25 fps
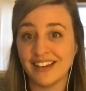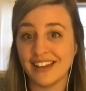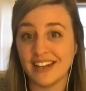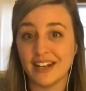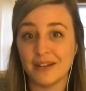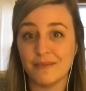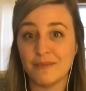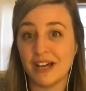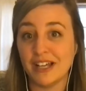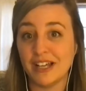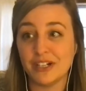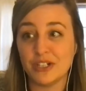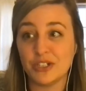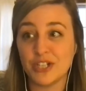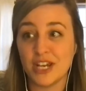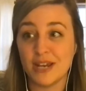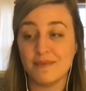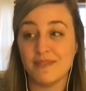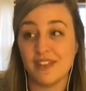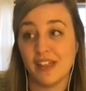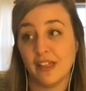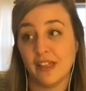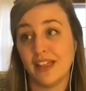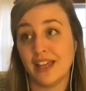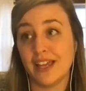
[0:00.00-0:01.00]
And I'm not
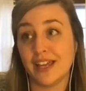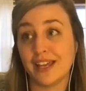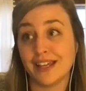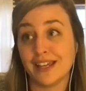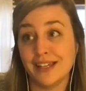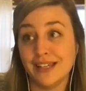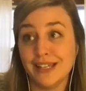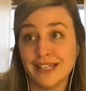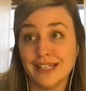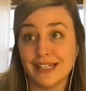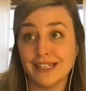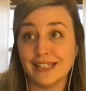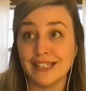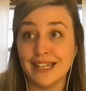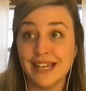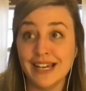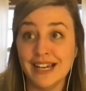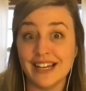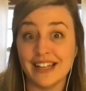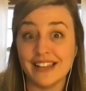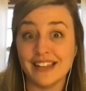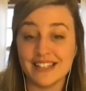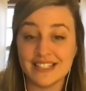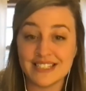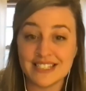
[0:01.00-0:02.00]
ashamed that like
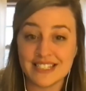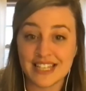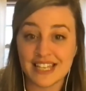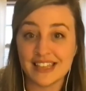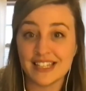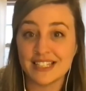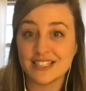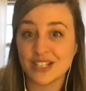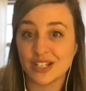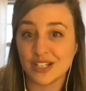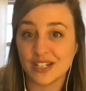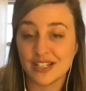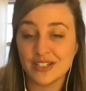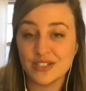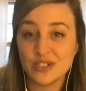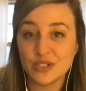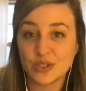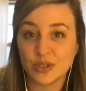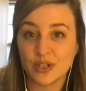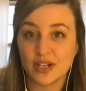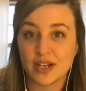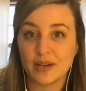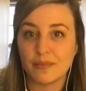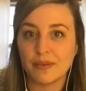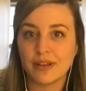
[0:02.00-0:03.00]
yeah, this thing that's on
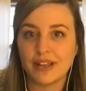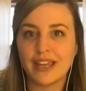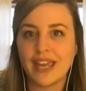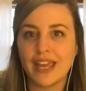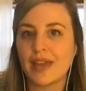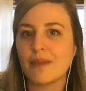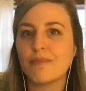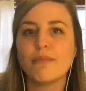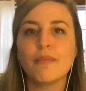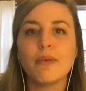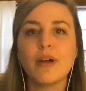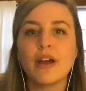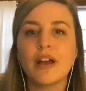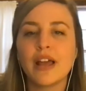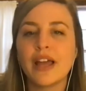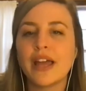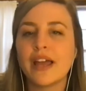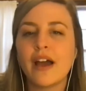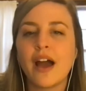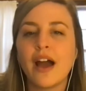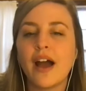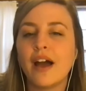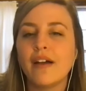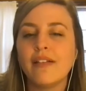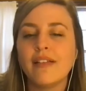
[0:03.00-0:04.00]
Instagram came
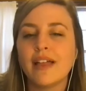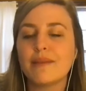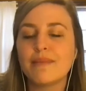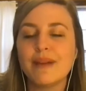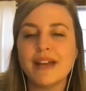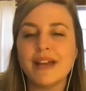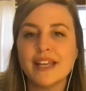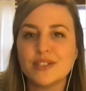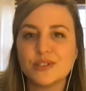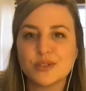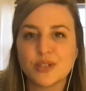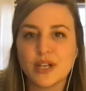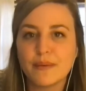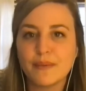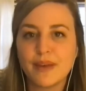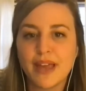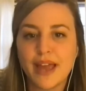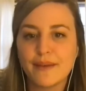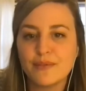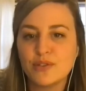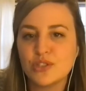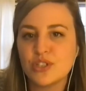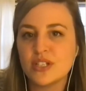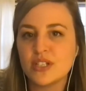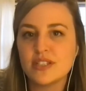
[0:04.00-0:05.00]
like my Instagram
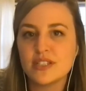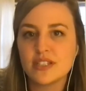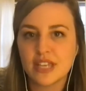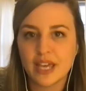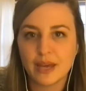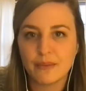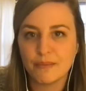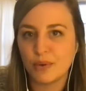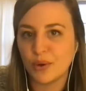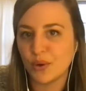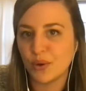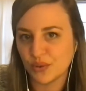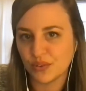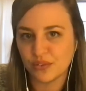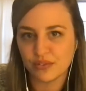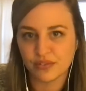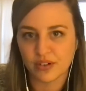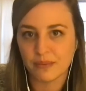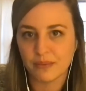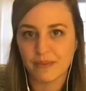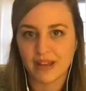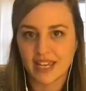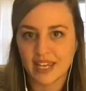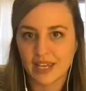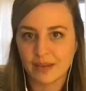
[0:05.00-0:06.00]
captions get pulled
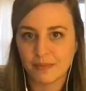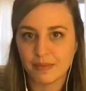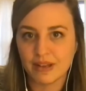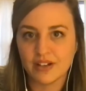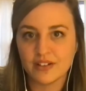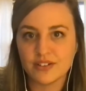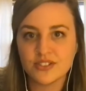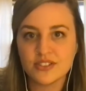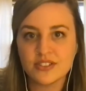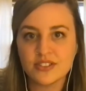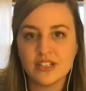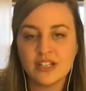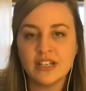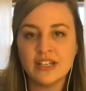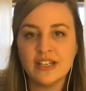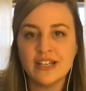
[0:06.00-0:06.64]
from my emails.